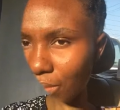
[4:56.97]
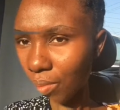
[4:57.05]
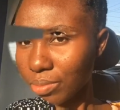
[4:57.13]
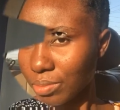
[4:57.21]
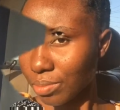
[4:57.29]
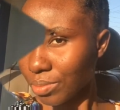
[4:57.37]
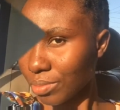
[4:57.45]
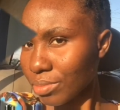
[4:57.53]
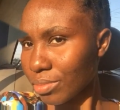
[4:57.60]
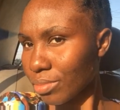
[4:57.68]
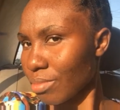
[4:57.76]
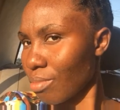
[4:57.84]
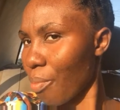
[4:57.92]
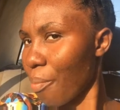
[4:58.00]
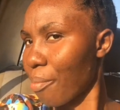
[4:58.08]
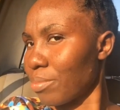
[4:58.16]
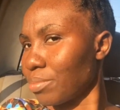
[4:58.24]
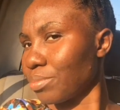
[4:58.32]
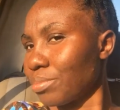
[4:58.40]
as women is to
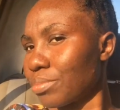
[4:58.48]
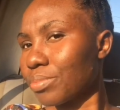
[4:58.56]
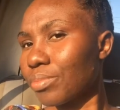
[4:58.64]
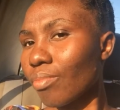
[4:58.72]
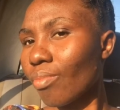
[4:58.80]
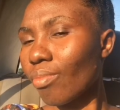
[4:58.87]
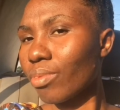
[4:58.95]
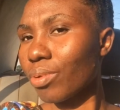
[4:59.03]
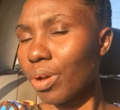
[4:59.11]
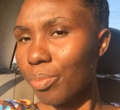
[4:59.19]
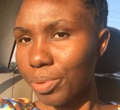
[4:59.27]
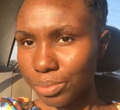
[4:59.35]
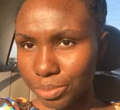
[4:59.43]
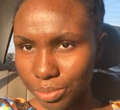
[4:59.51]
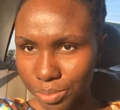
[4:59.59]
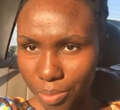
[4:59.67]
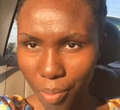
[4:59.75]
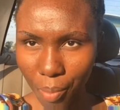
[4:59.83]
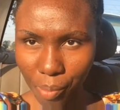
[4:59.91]
pursue the wholesomeness in
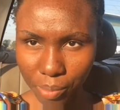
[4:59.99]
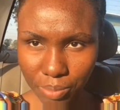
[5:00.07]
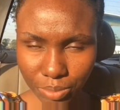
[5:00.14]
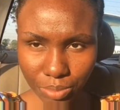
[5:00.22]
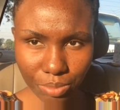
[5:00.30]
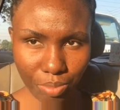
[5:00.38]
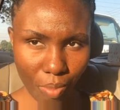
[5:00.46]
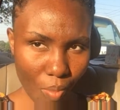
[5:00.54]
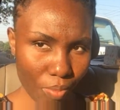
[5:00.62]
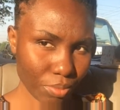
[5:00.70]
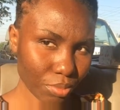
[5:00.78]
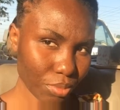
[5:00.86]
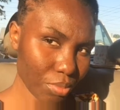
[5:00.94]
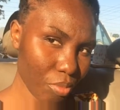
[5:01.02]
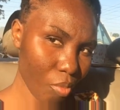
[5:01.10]
biblical femininity.